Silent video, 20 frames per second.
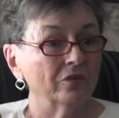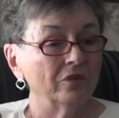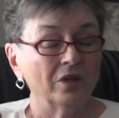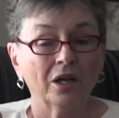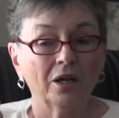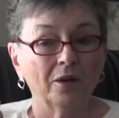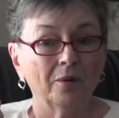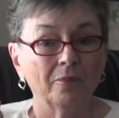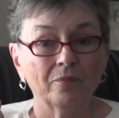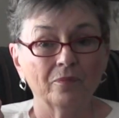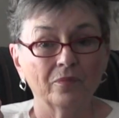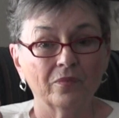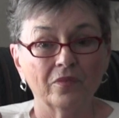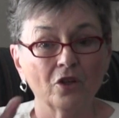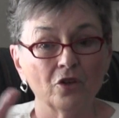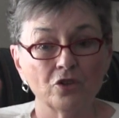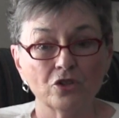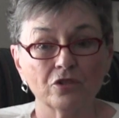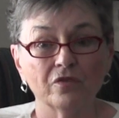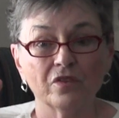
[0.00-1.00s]

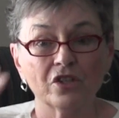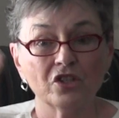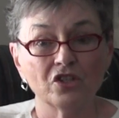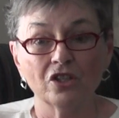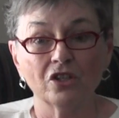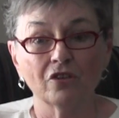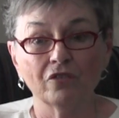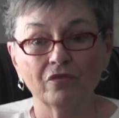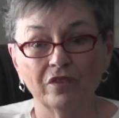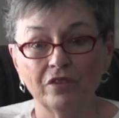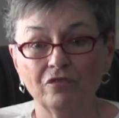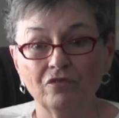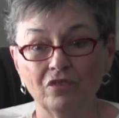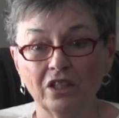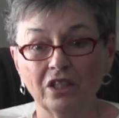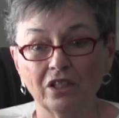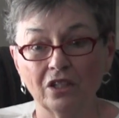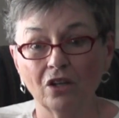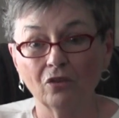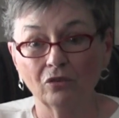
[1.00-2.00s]
those of us that are
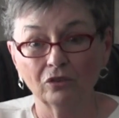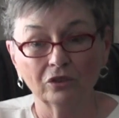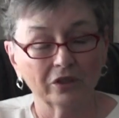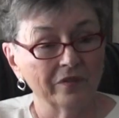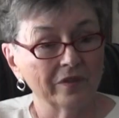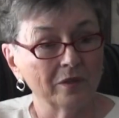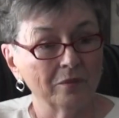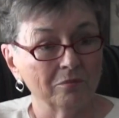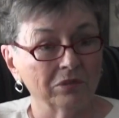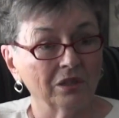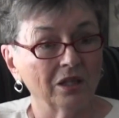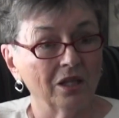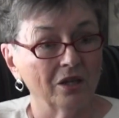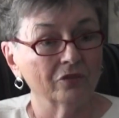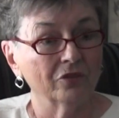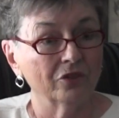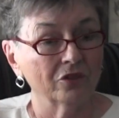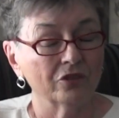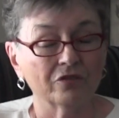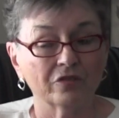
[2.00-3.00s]
50 and older that
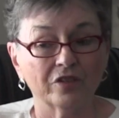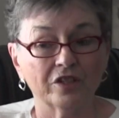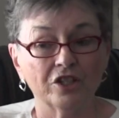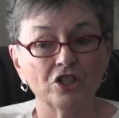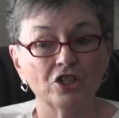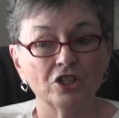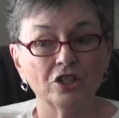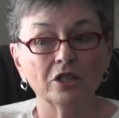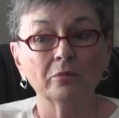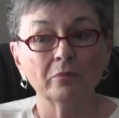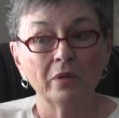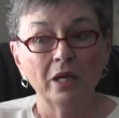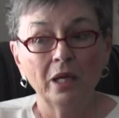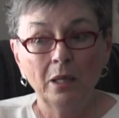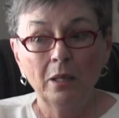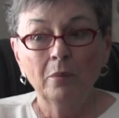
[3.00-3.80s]
belong to the friendship,